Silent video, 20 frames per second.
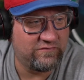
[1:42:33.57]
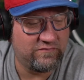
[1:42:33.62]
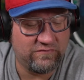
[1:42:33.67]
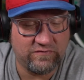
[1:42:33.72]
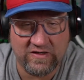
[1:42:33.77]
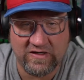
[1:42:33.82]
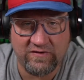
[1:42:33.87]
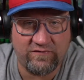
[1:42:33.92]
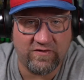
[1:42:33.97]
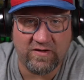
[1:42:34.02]

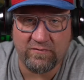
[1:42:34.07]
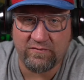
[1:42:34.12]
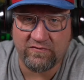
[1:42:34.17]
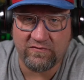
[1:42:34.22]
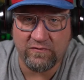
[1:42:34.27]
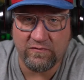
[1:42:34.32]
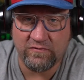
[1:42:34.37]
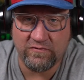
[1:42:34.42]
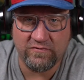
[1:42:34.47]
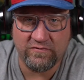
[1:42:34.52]
Rattrap's
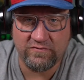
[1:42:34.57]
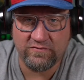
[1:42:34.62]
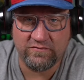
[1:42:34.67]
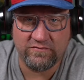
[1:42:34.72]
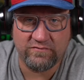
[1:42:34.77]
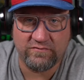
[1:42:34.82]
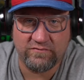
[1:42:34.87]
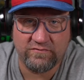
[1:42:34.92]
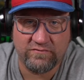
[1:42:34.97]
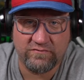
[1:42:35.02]
cool.
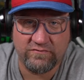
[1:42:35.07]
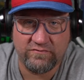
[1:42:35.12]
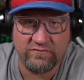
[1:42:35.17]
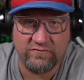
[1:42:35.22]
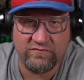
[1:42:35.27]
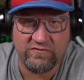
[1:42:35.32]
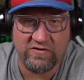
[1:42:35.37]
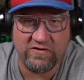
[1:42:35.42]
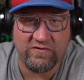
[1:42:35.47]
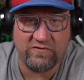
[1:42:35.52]

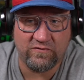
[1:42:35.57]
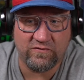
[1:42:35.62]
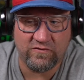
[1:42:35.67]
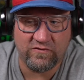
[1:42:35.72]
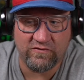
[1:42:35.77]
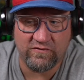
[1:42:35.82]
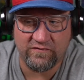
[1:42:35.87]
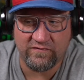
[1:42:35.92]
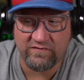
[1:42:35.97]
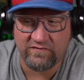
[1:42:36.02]

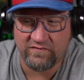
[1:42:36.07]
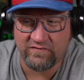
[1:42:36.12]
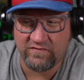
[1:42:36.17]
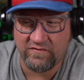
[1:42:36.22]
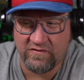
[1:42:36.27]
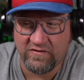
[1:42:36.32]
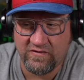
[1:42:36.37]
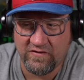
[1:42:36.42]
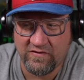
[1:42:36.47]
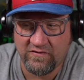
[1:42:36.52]
Cheetor is
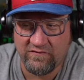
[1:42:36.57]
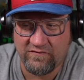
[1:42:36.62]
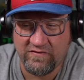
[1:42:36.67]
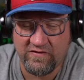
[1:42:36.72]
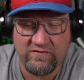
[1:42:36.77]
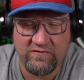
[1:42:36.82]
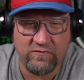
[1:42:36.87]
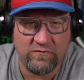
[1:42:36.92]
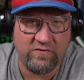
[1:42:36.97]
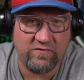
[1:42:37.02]

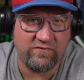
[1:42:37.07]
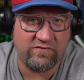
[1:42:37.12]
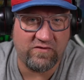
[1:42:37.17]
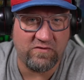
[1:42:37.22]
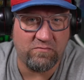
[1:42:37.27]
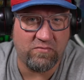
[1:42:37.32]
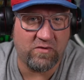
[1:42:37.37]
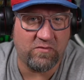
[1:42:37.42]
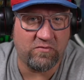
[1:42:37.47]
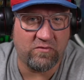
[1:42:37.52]
Cheetor is the
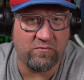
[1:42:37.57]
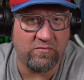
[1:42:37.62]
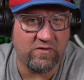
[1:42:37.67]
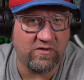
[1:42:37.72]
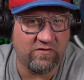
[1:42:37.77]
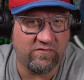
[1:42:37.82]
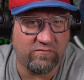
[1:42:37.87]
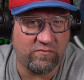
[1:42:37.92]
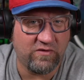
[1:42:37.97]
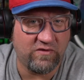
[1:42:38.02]
Bumblebee
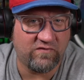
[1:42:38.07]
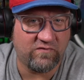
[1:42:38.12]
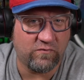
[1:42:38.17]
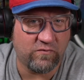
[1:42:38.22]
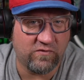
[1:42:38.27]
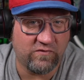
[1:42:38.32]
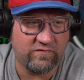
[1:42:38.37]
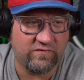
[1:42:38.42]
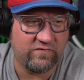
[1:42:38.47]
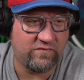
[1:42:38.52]
of Beast
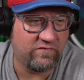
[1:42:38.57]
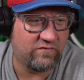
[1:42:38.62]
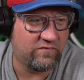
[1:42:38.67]
Wars.